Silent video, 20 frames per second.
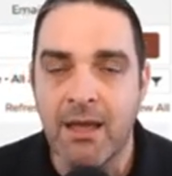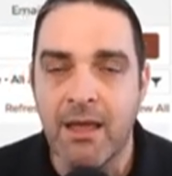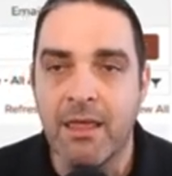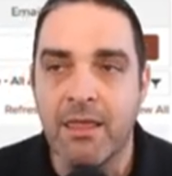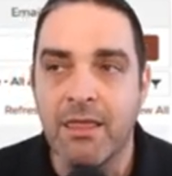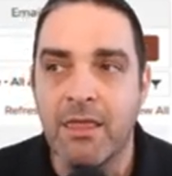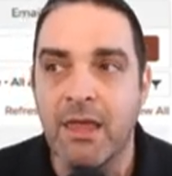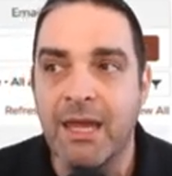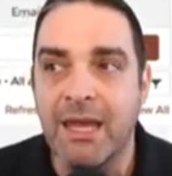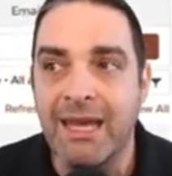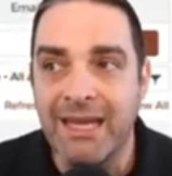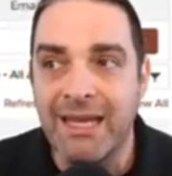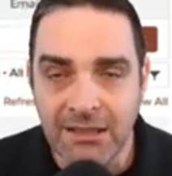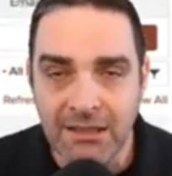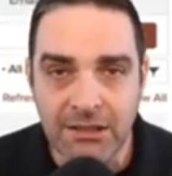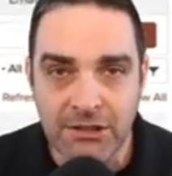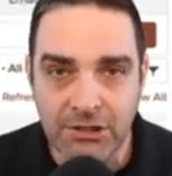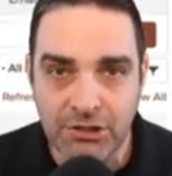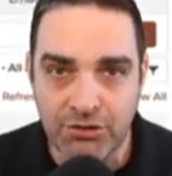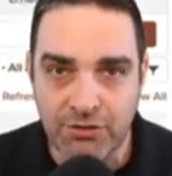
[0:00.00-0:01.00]
the
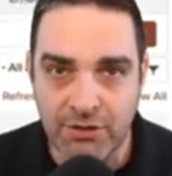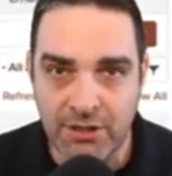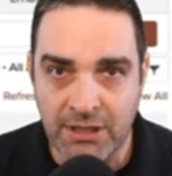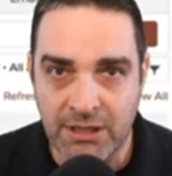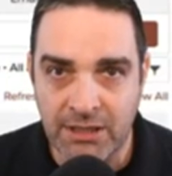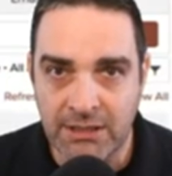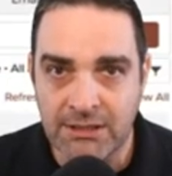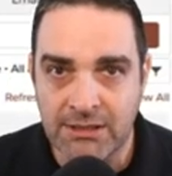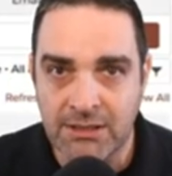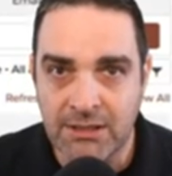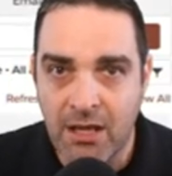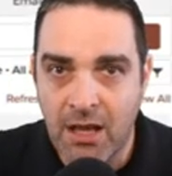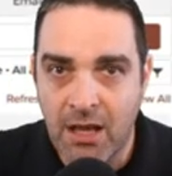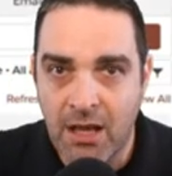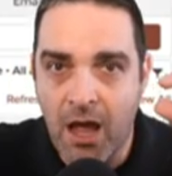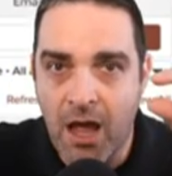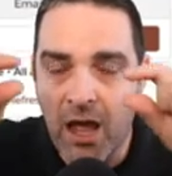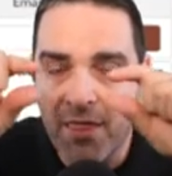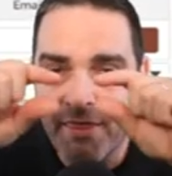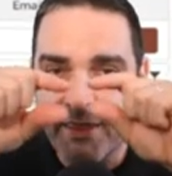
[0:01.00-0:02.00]
industries
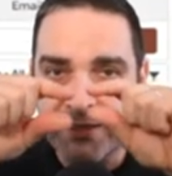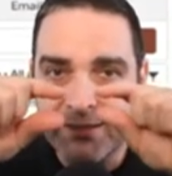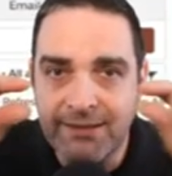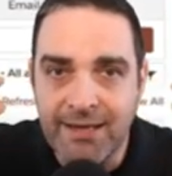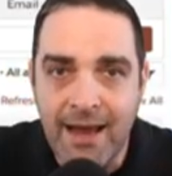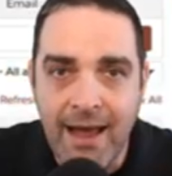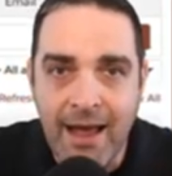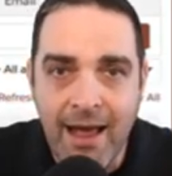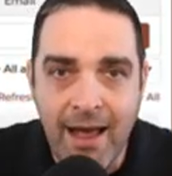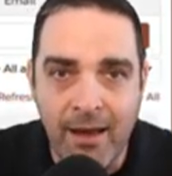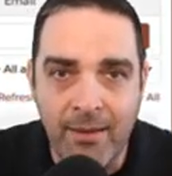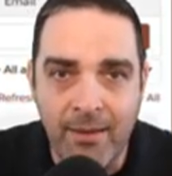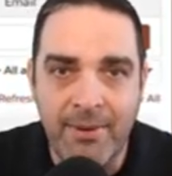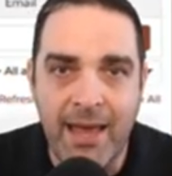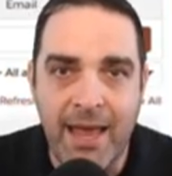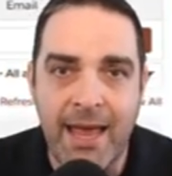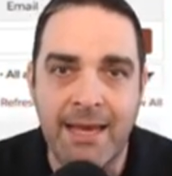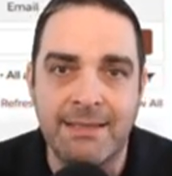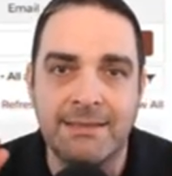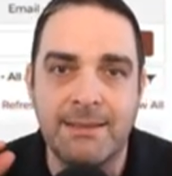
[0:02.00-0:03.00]
on the top
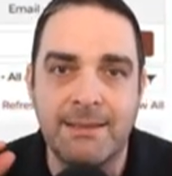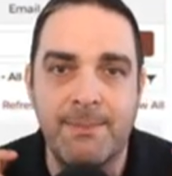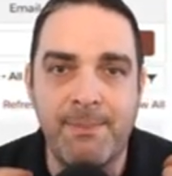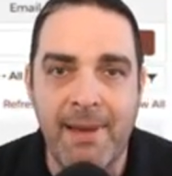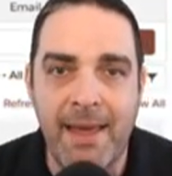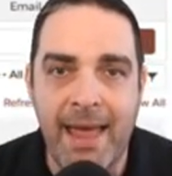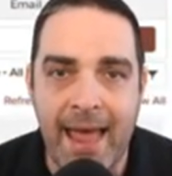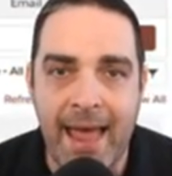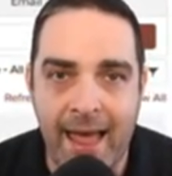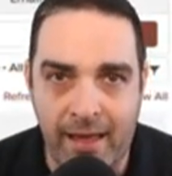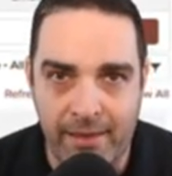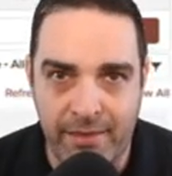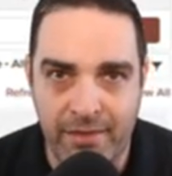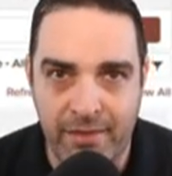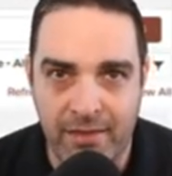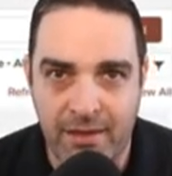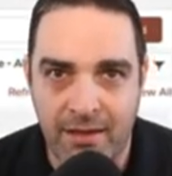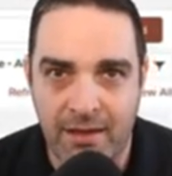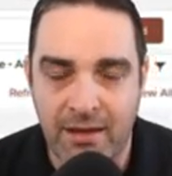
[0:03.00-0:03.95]
as a path.